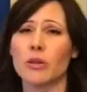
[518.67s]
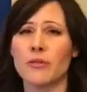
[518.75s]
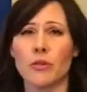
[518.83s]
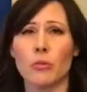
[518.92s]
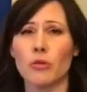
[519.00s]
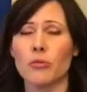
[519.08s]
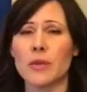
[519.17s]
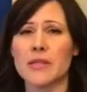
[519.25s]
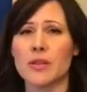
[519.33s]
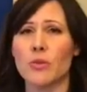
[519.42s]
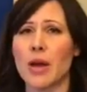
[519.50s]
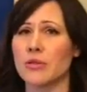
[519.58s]
more of a movement
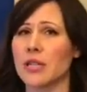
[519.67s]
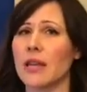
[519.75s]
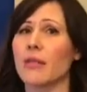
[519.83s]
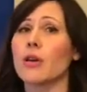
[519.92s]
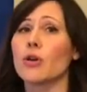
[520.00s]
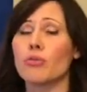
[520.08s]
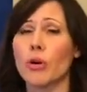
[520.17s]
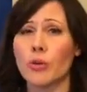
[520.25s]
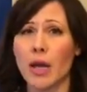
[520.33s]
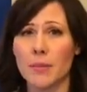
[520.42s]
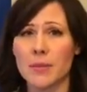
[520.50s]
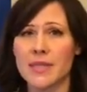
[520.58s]
surrounding the
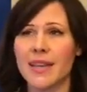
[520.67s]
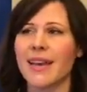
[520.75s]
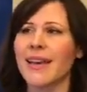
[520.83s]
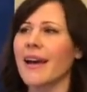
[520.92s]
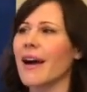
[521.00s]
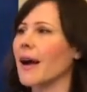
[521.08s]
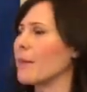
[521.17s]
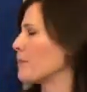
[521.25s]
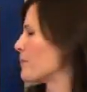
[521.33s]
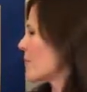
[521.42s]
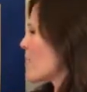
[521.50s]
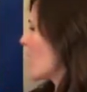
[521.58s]
grown-ups
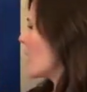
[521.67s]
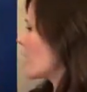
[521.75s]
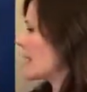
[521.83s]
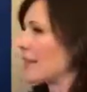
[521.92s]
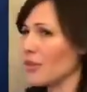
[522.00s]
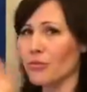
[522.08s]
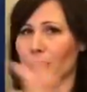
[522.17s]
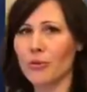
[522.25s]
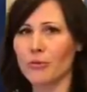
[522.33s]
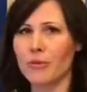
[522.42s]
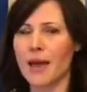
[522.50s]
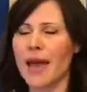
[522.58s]
um, uh, in the
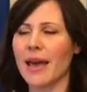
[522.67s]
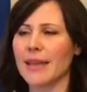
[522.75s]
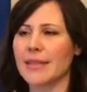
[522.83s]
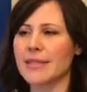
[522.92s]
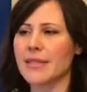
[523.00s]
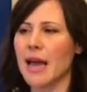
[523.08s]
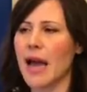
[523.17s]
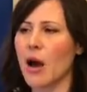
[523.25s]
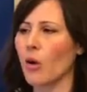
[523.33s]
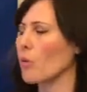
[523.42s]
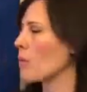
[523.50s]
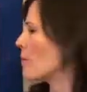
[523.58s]
room and
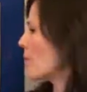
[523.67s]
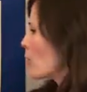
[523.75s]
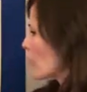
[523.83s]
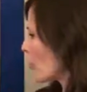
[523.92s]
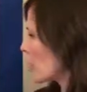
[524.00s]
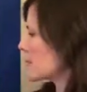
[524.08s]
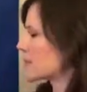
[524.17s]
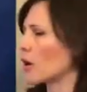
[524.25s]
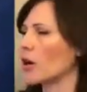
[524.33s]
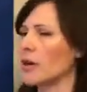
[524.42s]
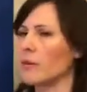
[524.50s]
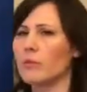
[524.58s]
how grown-ups
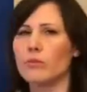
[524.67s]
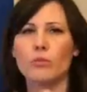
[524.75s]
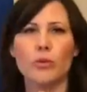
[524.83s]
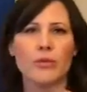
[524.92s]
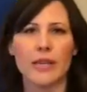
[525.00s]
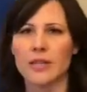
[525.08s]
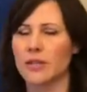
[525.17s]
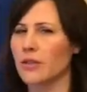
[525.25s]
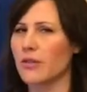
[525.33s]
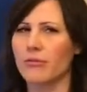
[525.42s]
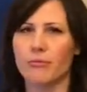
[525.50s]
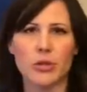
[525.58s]
are moving
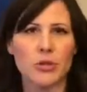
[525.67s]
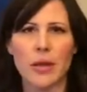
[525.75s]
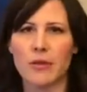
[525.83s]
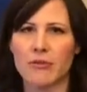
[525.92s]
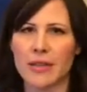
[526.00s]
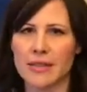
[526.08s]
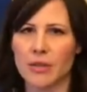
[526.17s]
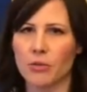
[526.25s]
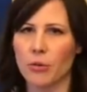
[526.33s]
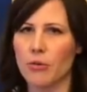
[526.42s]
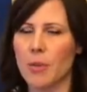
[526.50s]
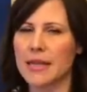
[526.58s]
between fixed and
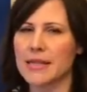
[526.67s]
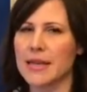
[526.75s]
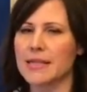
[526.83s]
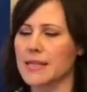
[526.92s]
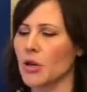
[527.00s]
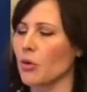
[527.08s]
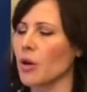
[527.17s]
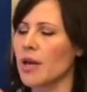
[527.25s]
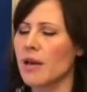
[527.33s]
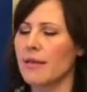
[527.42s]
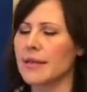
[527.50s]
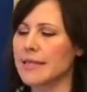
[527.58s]
growth mindsets. So
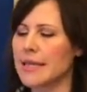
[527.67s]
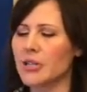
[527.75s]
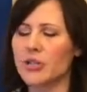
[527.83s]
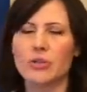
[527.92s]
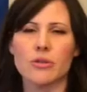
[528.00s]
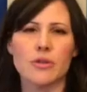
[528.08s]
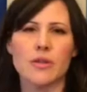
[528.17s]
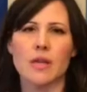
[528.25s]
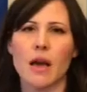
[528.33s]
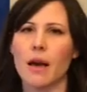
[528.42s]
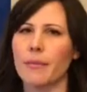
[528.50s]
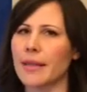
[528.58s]
the teachers,
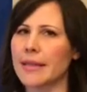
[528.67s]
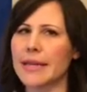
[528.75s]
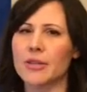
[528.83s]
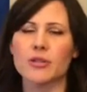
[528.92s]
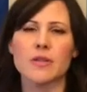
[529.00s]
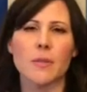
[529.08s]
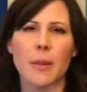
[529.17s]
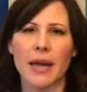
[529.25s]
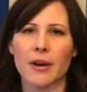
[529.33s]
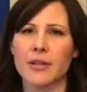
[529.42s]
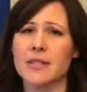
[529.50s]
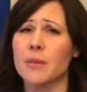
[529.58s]
uh, the leaders, the
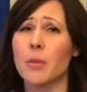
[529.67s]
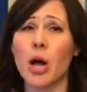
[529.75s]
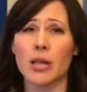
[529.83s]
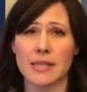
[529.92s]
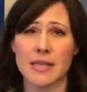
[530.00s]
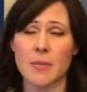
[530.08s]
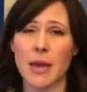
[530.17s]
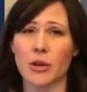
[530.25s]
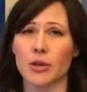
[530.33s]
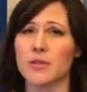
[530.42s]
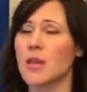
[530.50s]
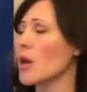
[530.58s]
parents, the
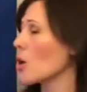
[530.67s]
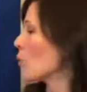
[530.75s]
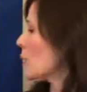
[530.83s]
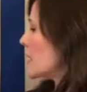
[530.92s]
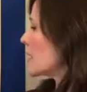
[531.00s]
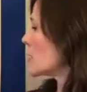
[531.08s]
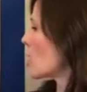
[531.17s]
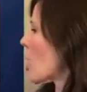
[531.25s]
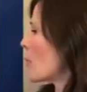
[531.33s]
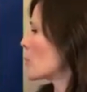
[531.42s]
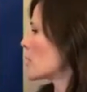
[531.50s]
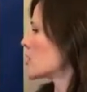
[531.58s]
policymakers, we need a
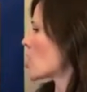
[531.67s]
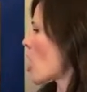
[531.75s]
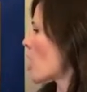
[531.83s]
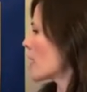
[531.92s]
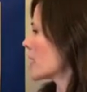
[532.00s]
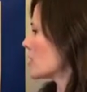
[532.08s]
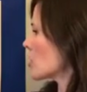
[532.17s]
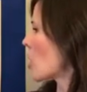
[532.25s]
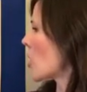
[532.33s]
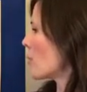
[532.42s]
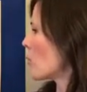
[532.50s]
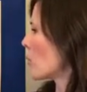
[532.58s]
lot more talk and a
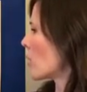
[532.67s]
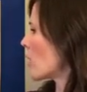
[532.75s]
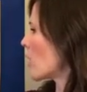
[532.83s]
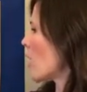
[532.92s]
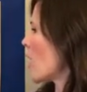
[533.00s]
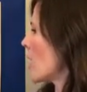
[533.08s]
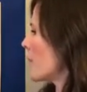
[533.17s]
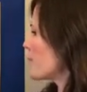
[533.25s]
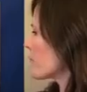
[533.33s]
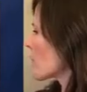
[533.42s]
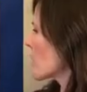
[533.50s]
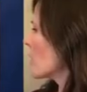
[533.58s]
lot more
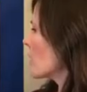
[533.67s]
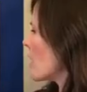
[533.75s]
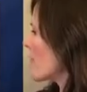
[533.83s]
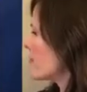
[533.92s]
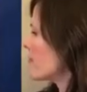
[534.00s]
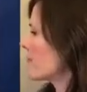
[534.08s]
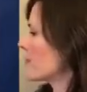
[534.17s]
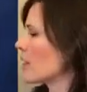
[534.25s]
um, of